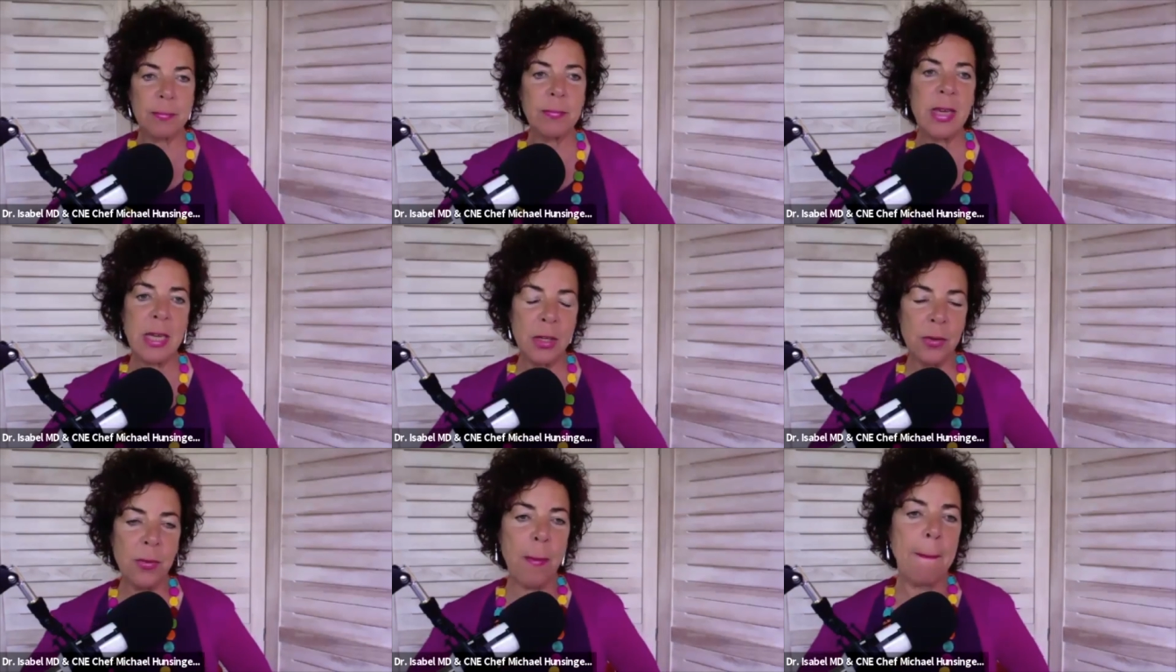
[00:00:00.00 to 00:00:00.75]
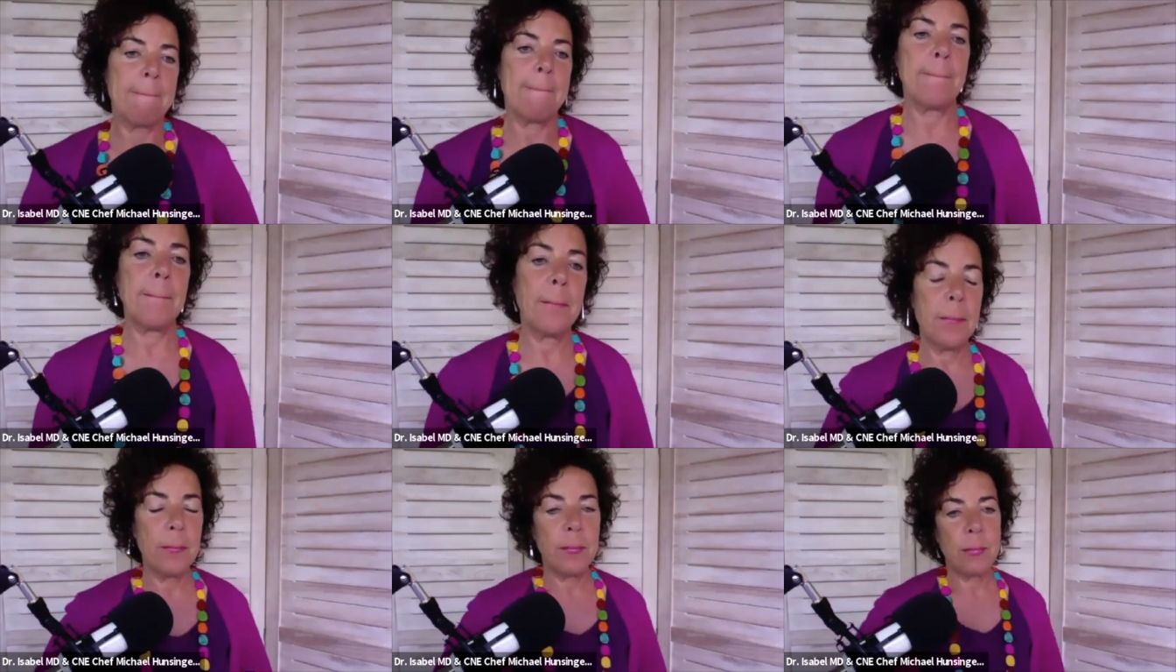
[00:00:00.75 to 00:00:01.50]
And we couldn't feel
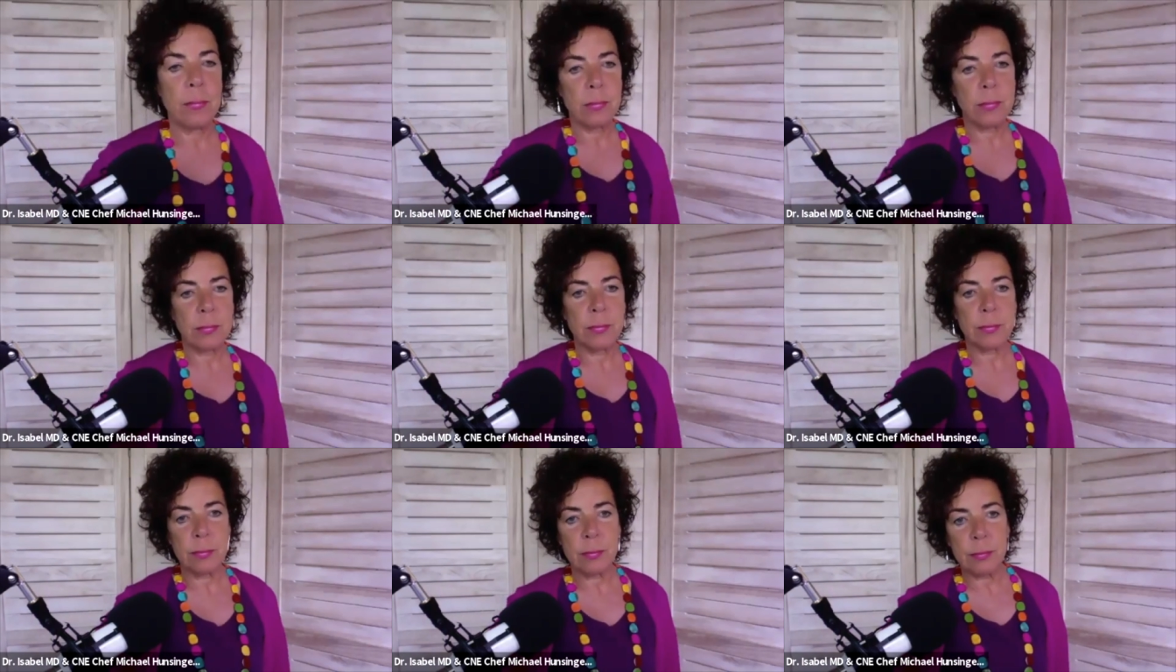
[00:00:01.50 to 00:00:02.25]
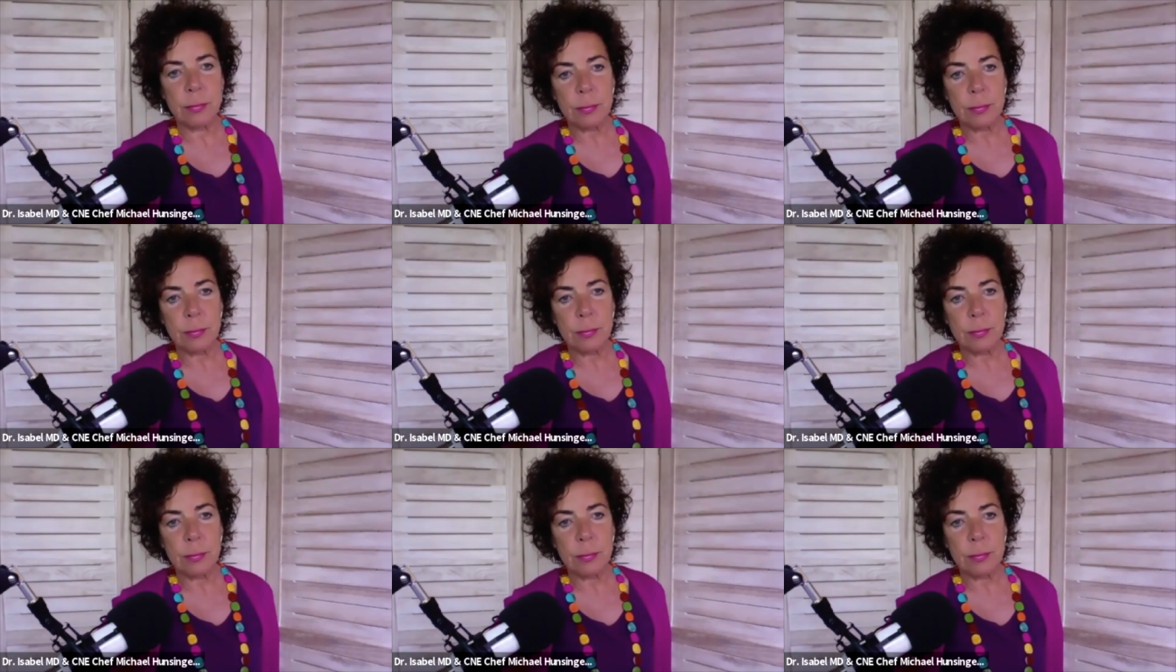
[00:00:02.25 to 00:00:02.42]
it. And I was